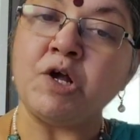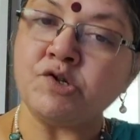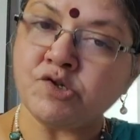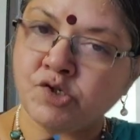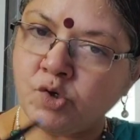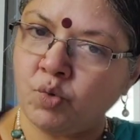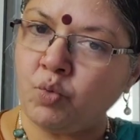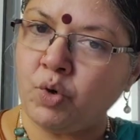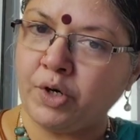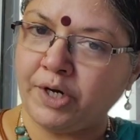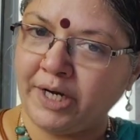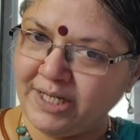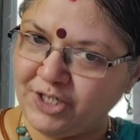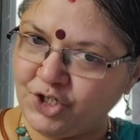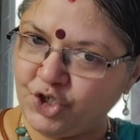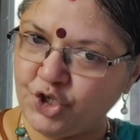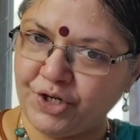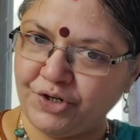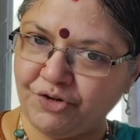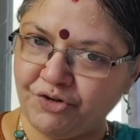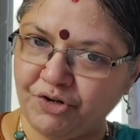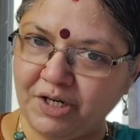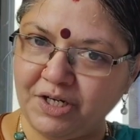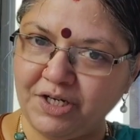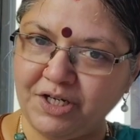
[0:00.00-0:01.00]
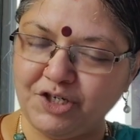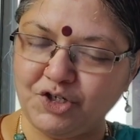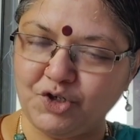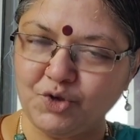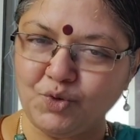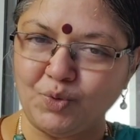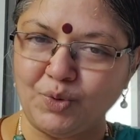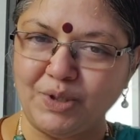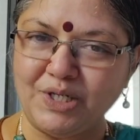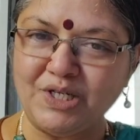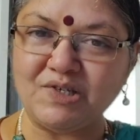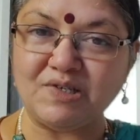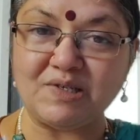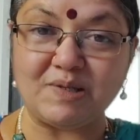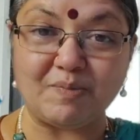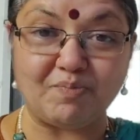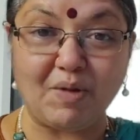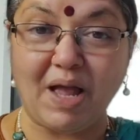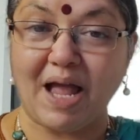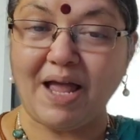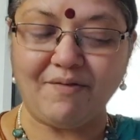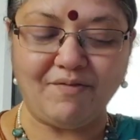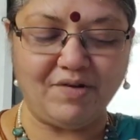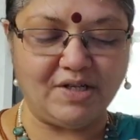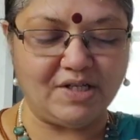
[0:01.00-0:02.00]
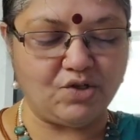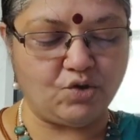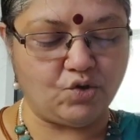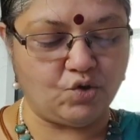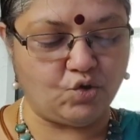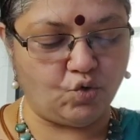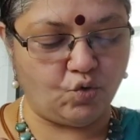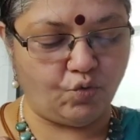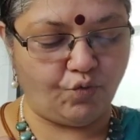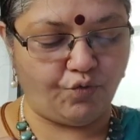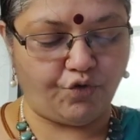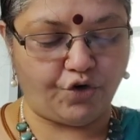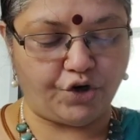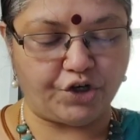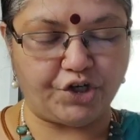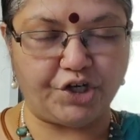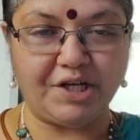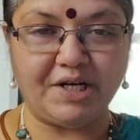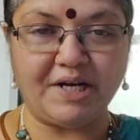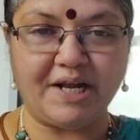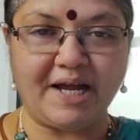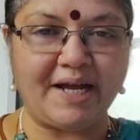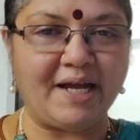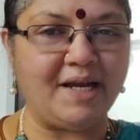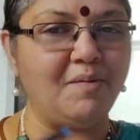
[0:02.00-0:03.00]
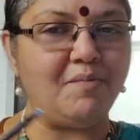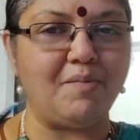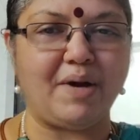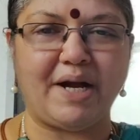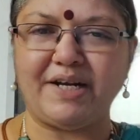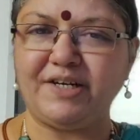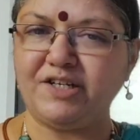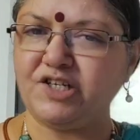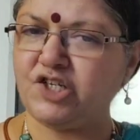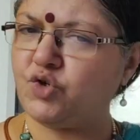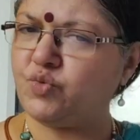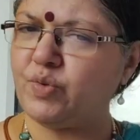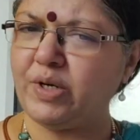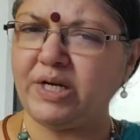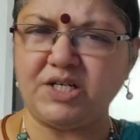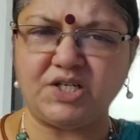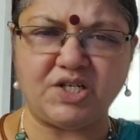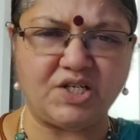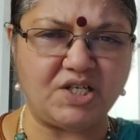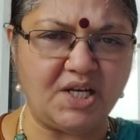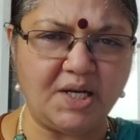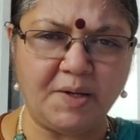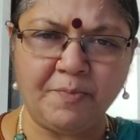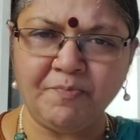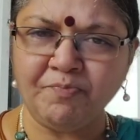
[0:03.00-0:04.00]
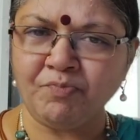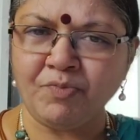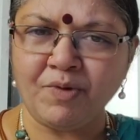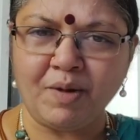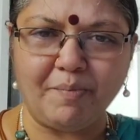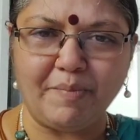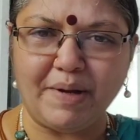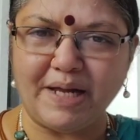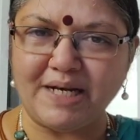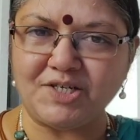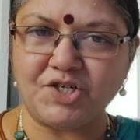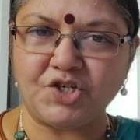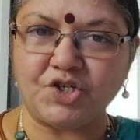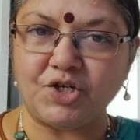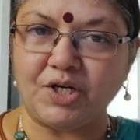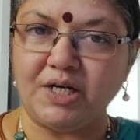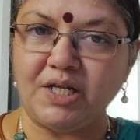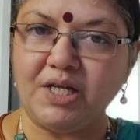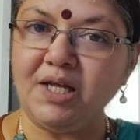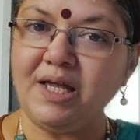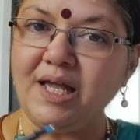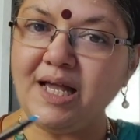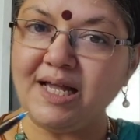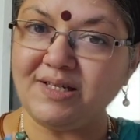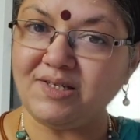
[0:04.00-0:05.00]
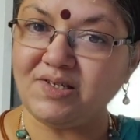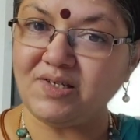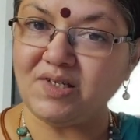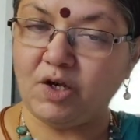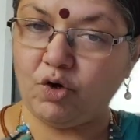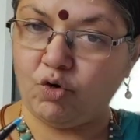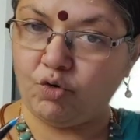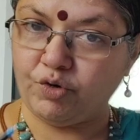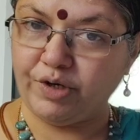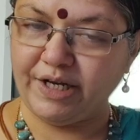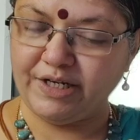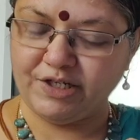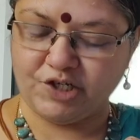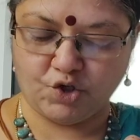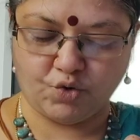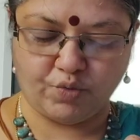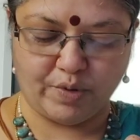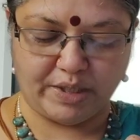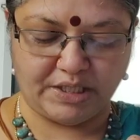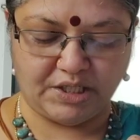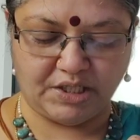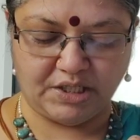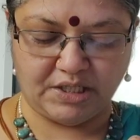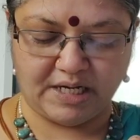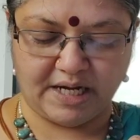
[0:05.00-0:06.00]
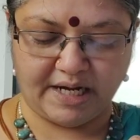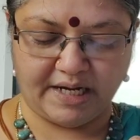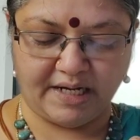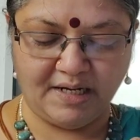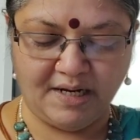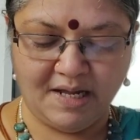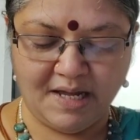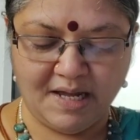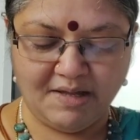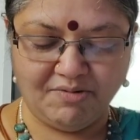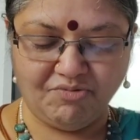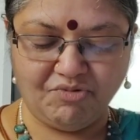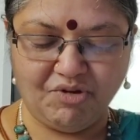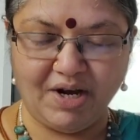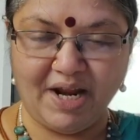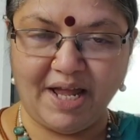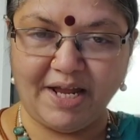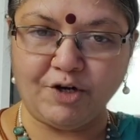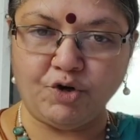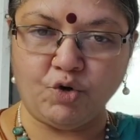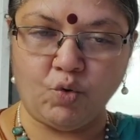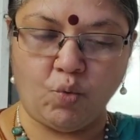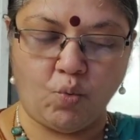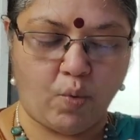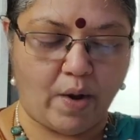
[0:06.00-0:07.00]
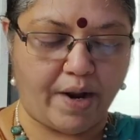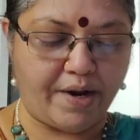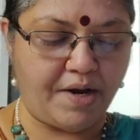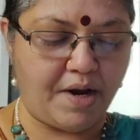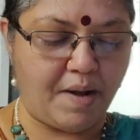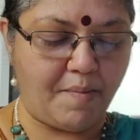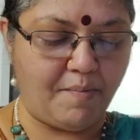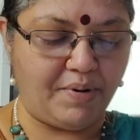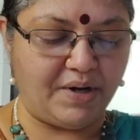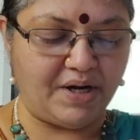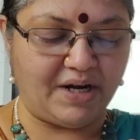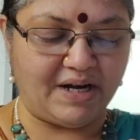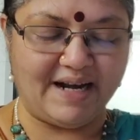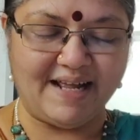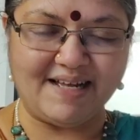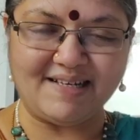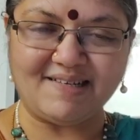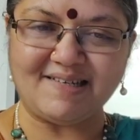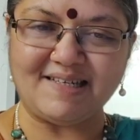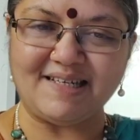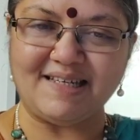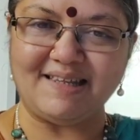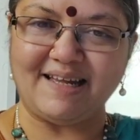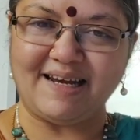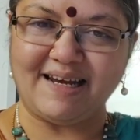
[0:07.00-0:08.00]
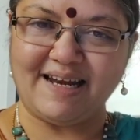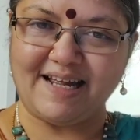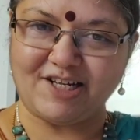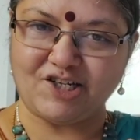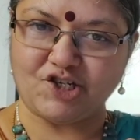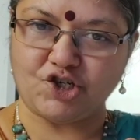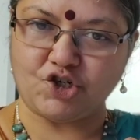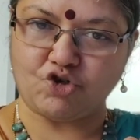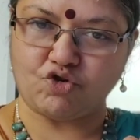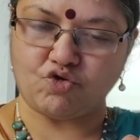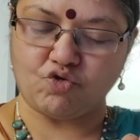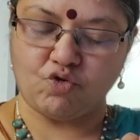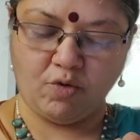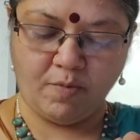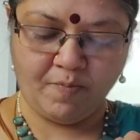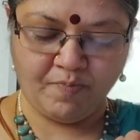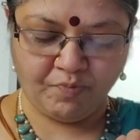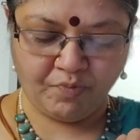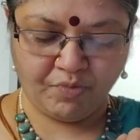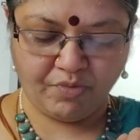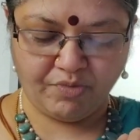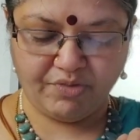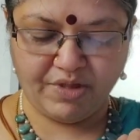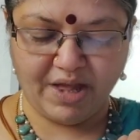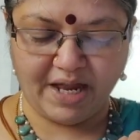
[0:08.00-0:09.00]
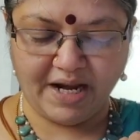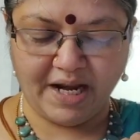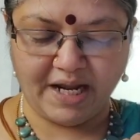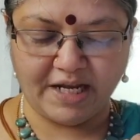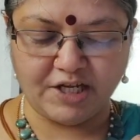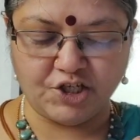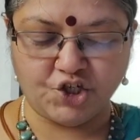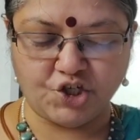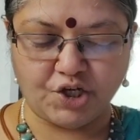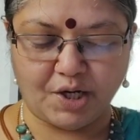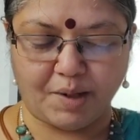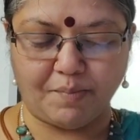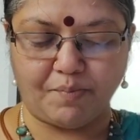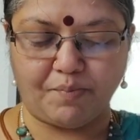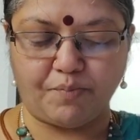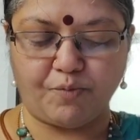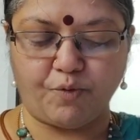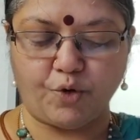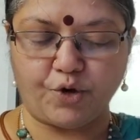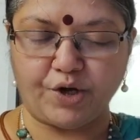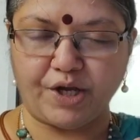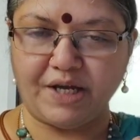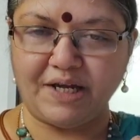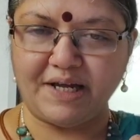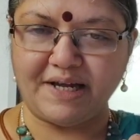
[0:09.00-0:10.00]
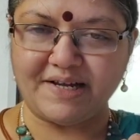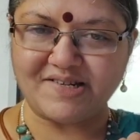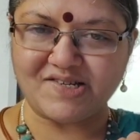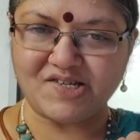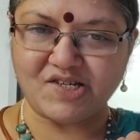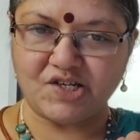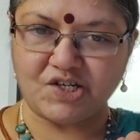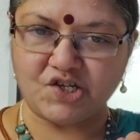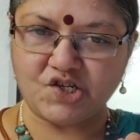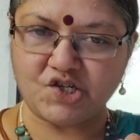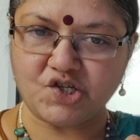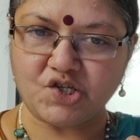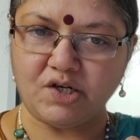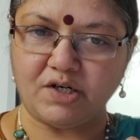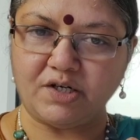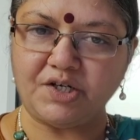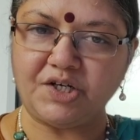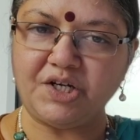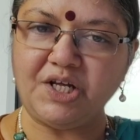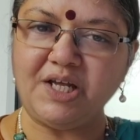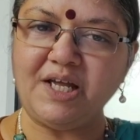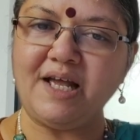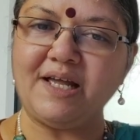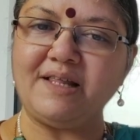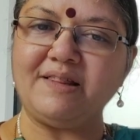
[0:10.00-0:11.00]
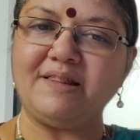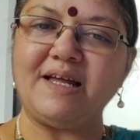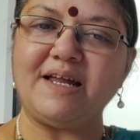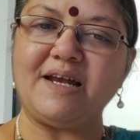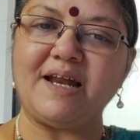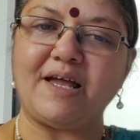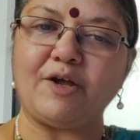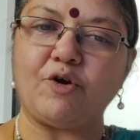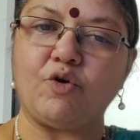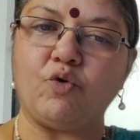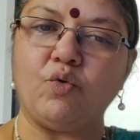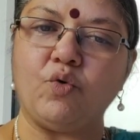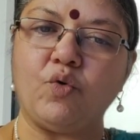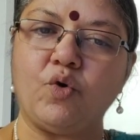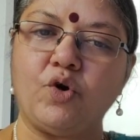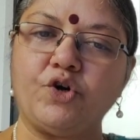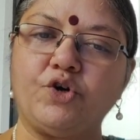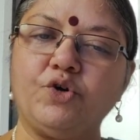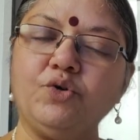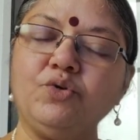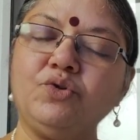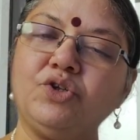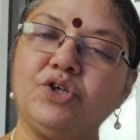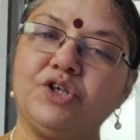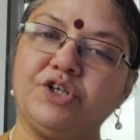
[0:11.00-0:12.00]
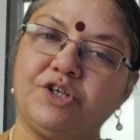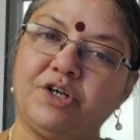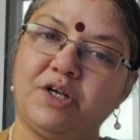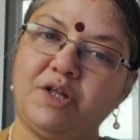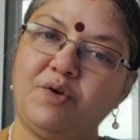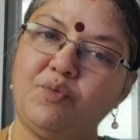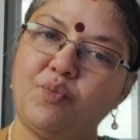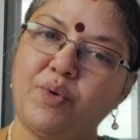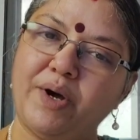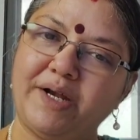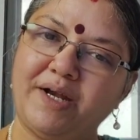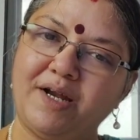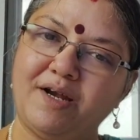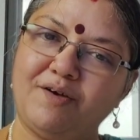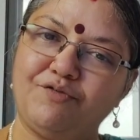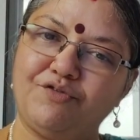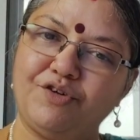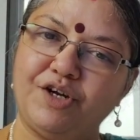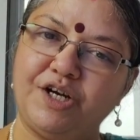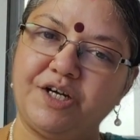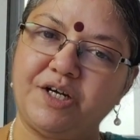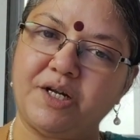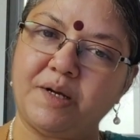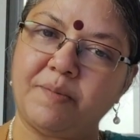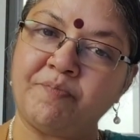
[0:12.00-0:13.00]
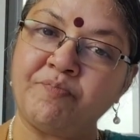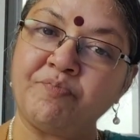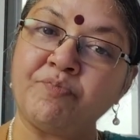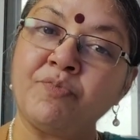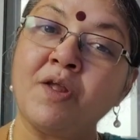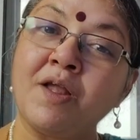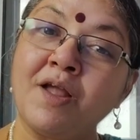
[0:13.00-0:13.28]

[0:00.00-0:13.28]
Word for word: So what I generally do is, I will do 49 minus 20 mentally and say, okay, it's 29. Then I do one number less in the next row. Then I jump, okay, yes, it is 30 and then I go on to 31 and fill it up.